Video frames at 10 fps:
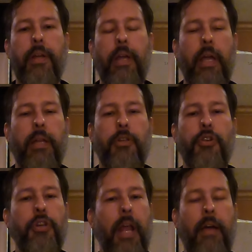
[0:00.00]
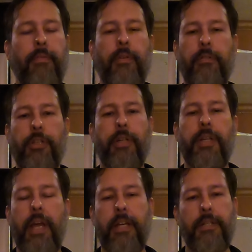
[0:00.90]
and you should have good
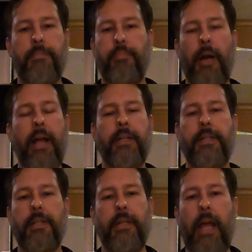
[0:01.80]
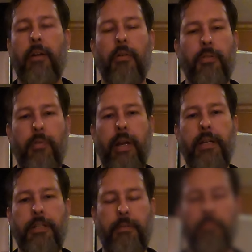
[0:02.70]
days practicing out on the range.